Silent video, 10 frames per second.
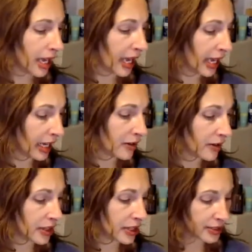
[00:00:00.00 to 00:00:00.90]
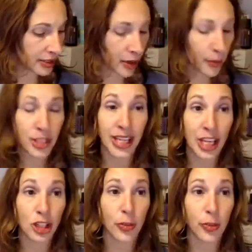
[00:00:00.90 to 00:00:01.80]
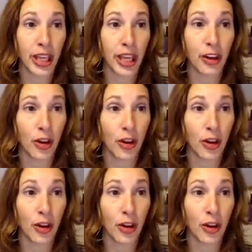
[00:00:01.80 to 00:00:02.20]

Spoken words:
And this compensation plan,